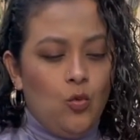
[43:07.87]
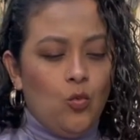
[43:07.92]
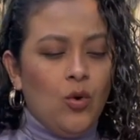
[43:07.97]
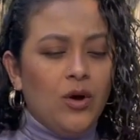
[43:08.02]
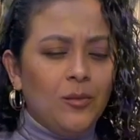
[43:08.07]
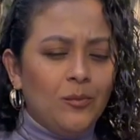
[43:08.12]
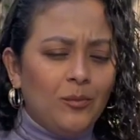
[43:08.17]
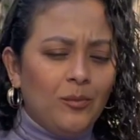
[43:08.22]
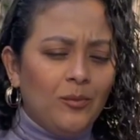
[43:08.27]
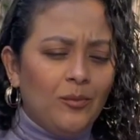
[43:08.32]

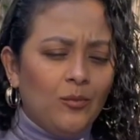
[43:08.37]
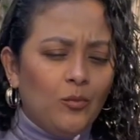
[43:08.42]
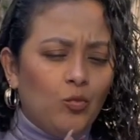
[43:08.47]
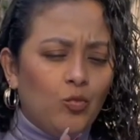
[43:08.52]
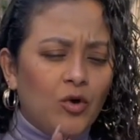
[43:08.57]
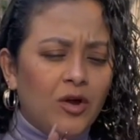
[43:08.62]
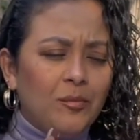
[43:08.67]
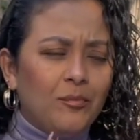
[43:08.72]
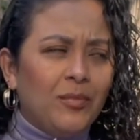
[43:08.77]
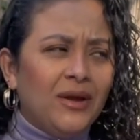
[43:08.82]

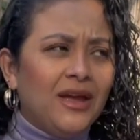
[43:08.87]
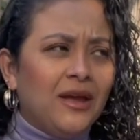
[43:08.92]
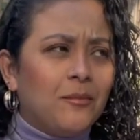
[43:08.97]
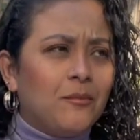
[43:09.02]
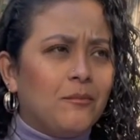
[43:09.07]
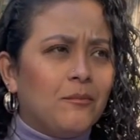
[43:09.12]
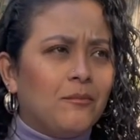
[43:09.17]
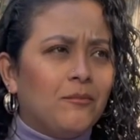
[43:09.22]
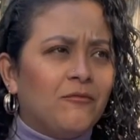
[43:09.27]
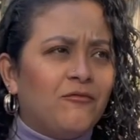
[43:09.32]
One big
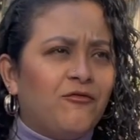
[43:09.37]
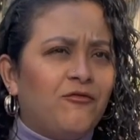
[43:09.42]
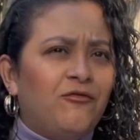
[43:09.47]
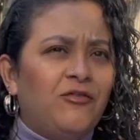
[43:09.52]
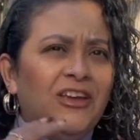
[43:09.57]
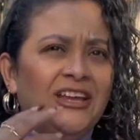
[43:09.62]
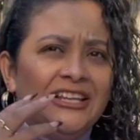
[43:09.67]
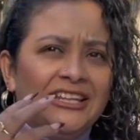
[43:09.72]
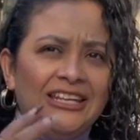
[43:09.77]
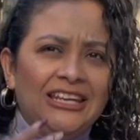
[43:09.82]

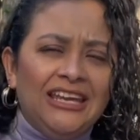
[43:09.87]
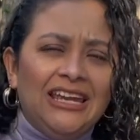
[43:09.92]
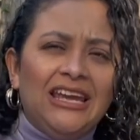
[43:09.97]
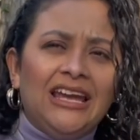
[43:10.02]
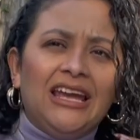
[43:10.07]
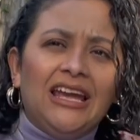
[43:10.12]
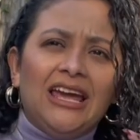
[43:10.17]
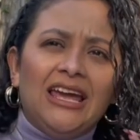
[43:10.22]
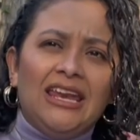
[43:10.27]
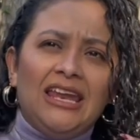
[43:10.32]

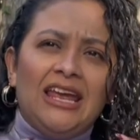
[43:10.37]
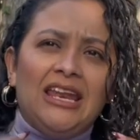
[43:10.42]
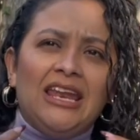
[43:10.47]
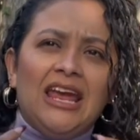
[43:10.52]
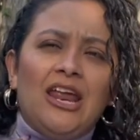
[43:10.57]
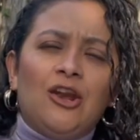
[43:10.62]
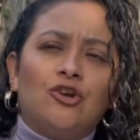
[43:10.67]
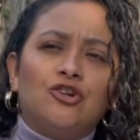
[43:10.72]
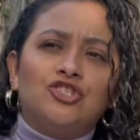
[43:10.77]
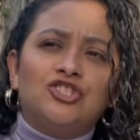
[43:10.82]
feeling
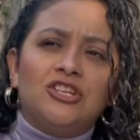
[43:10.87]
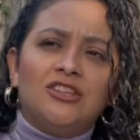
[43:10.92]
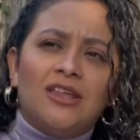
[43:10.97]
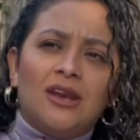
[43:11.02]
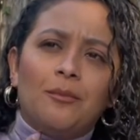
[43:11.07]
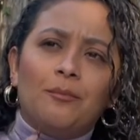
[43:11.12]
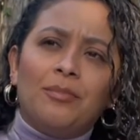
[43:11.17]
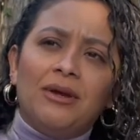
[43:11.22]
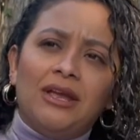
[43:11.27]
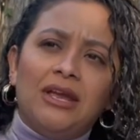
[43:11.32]
and energy
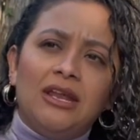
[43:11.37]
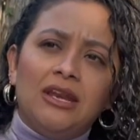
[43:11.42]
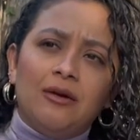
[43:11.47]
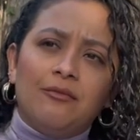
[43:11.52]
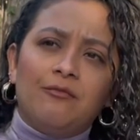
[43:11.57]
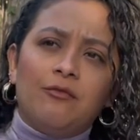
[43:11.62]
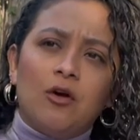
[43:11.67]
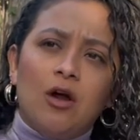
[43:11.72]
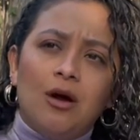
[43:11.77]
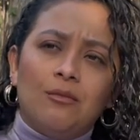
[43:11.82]
that I'm picking
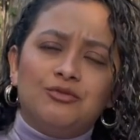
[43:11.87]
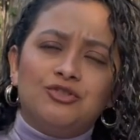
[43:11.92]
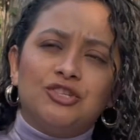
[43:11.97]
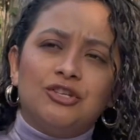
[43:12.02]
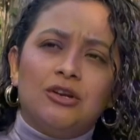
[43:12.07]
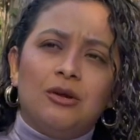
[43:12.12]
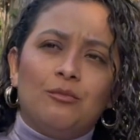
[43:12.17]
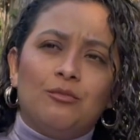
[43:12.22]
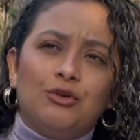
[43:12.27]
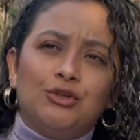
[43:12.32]
up for
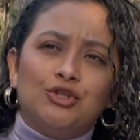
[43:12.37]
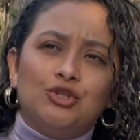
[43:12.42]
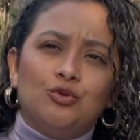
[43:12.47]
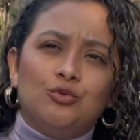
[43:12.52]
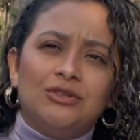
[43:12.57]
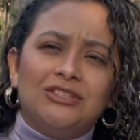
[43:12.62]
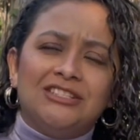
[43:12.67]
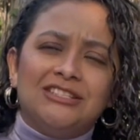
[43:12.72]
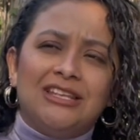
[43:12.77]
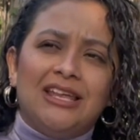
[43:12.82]
option number
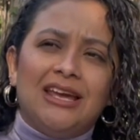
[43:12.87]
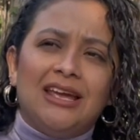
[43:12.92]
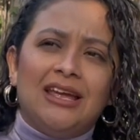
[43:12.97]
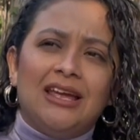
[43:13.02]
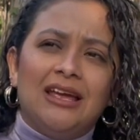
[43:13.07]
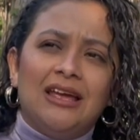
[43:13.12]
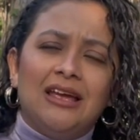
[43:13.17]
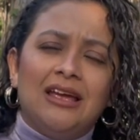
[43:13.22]
2, it's like